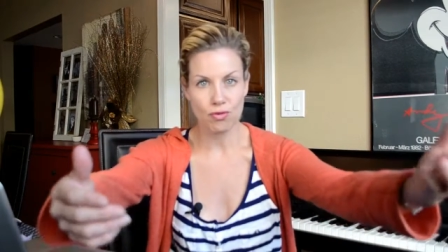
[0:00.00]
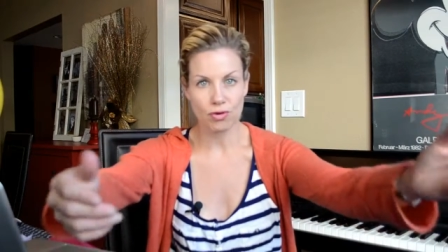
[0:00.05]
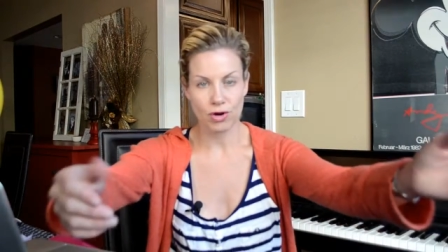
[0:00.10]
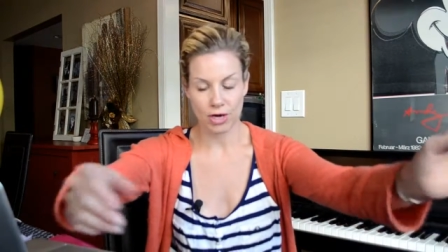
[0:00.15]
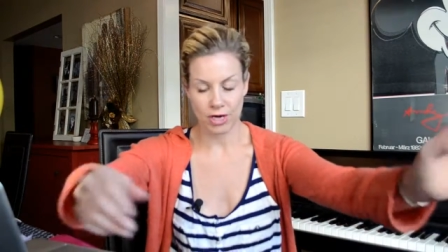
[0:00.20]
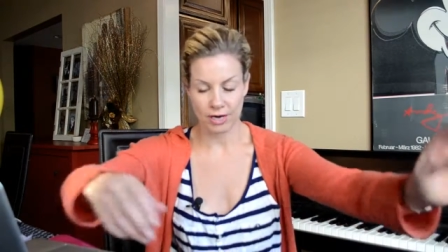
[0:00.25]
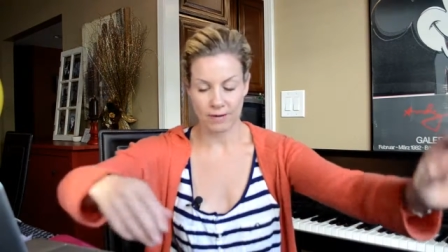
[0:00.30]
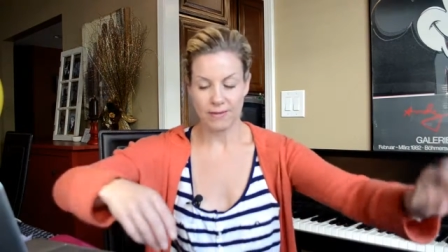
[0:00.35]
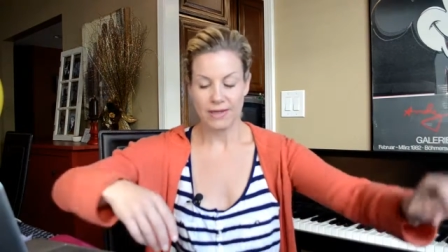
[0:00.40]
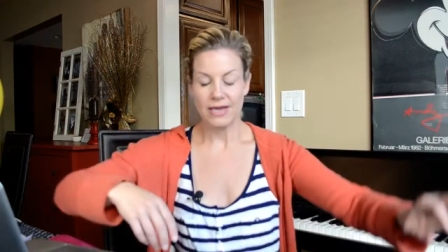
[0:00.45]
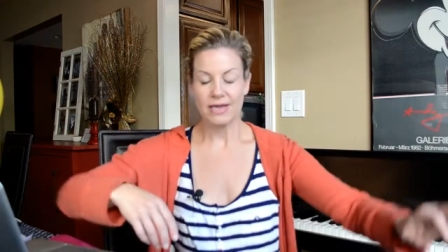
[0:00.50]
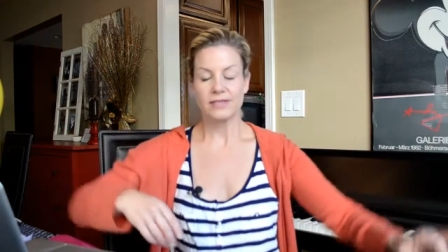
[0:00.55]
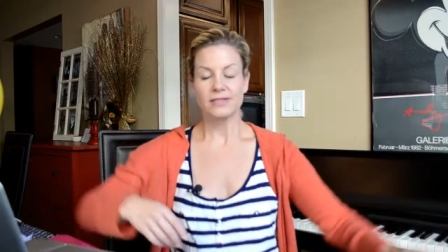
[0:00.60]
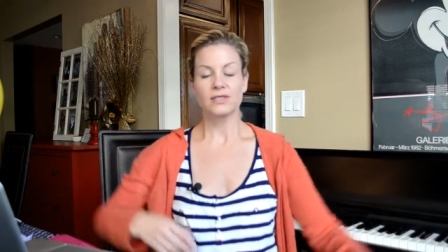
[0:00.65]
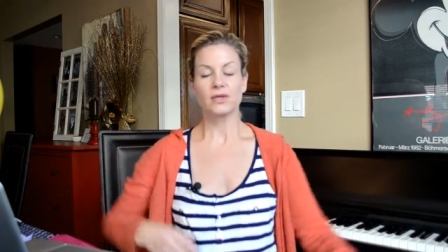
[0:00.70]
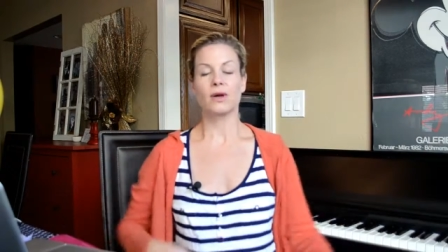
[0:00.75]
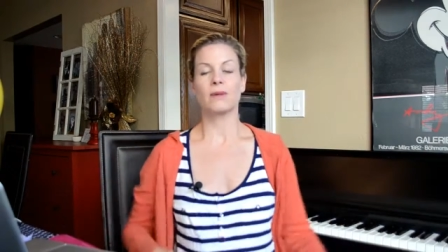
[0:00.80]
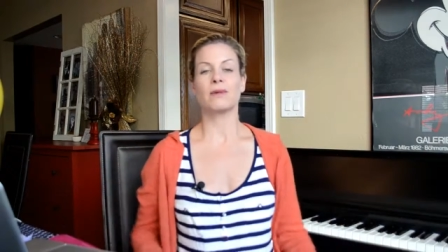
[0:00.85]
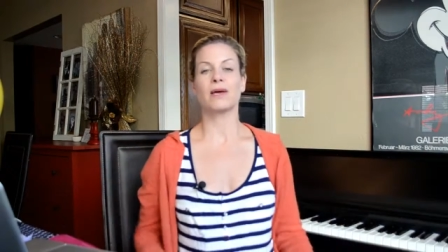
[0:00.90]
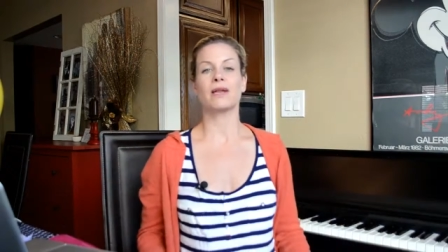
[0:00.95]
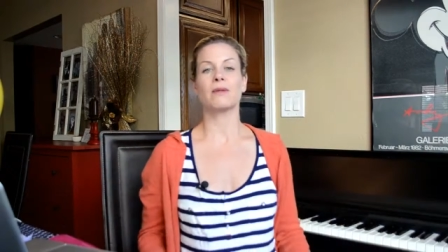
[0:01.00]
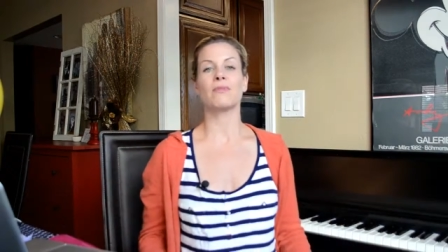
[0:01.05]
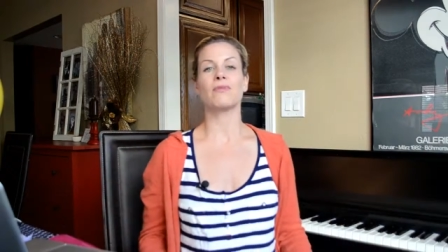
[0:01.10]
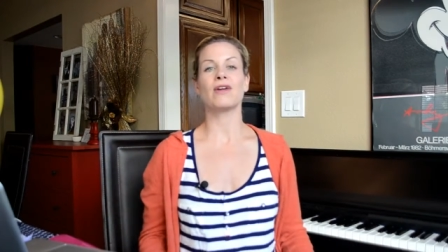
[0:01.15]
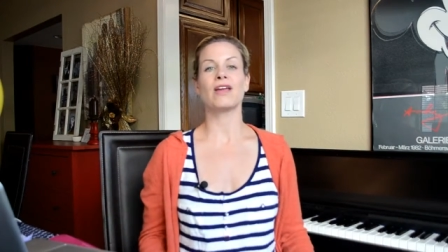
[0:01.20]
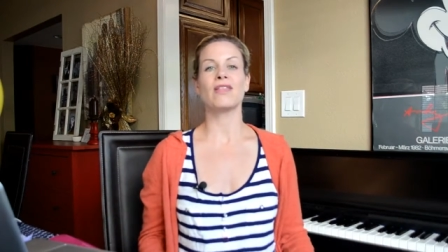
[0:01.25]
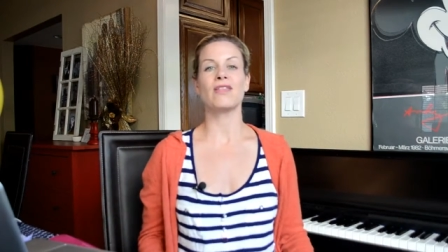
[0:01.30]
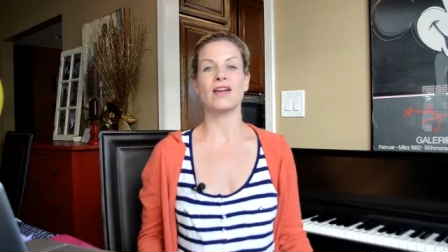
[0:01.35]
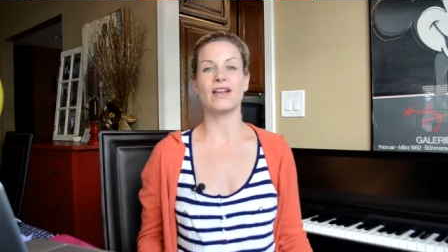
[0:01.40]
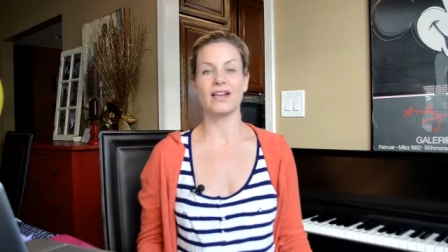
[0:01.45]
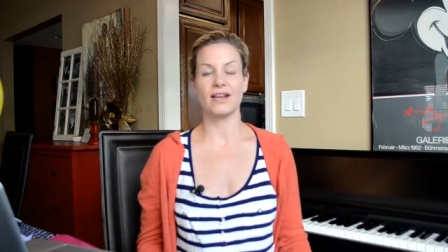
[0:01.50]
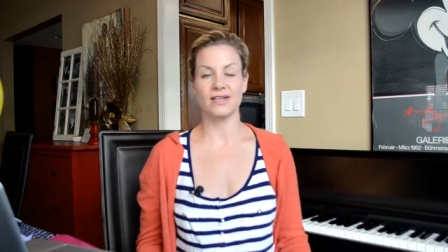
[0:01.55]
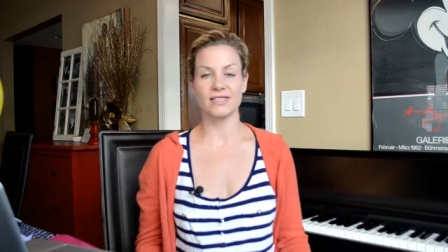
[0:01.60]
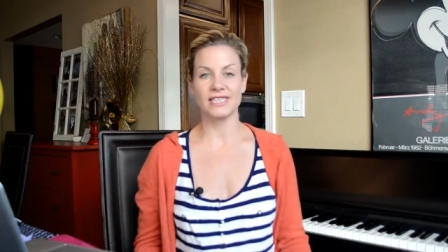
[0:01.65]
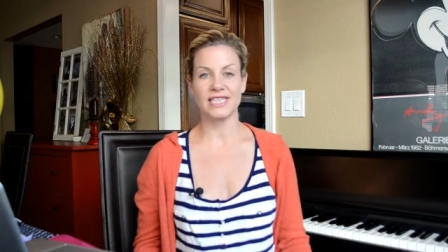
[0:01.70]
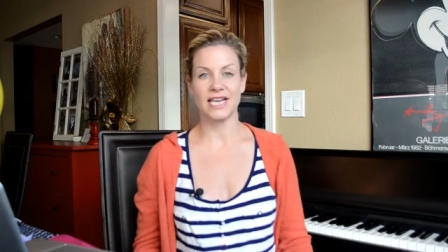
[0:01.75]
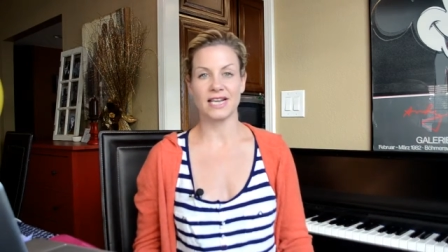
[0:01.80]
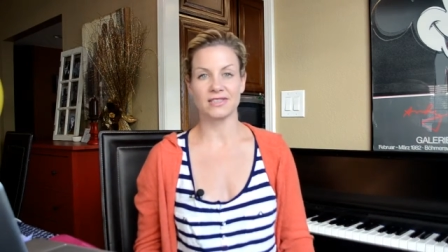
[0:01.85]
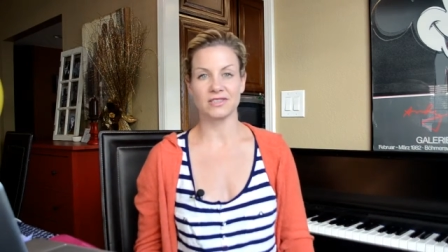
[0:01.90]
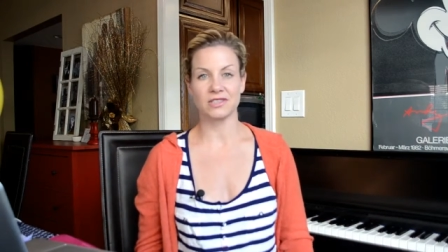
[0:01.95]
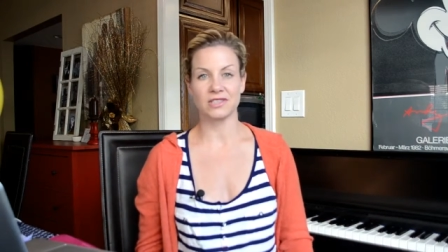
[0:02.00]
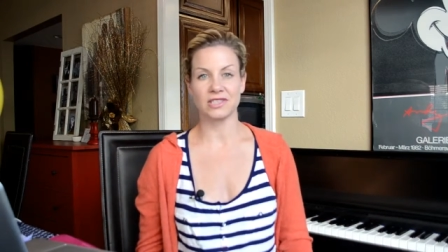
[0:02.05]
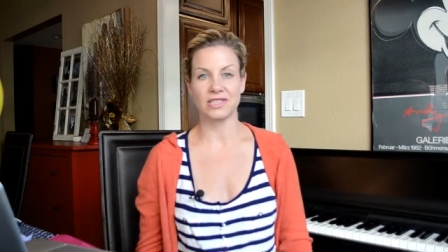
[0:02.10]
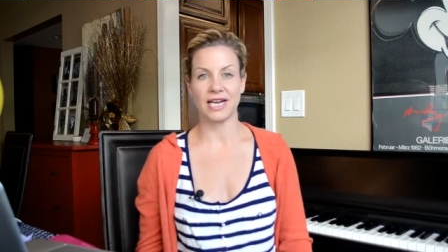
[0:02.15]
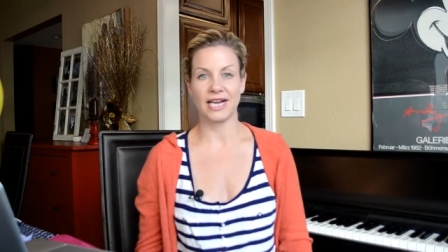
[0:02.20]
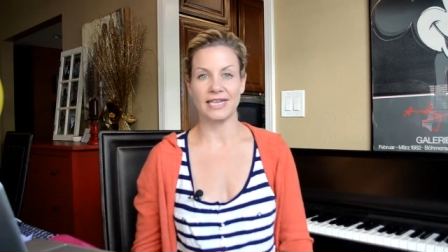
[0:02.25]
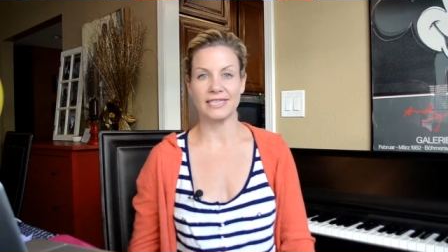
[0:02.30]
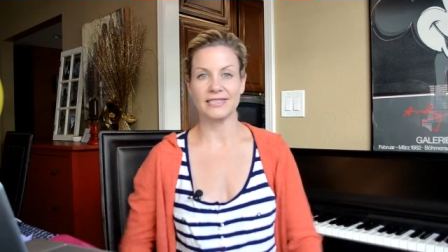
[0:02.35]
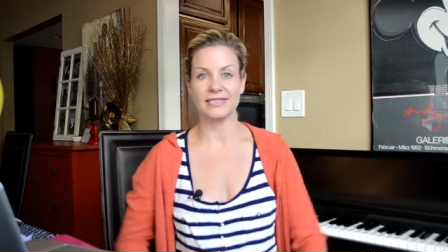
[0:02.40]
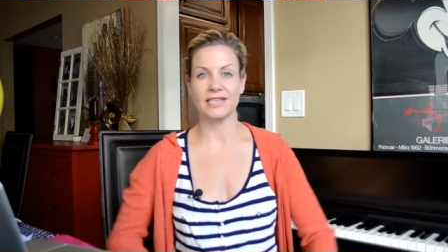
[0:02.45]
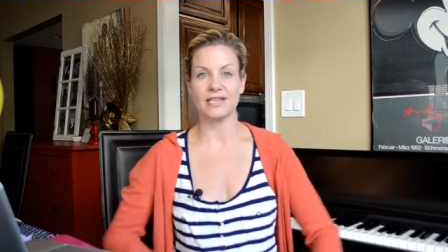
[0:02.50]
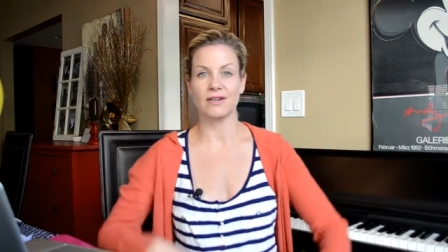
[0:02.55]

Good. So I'm going to breathe in. Here's the exercise.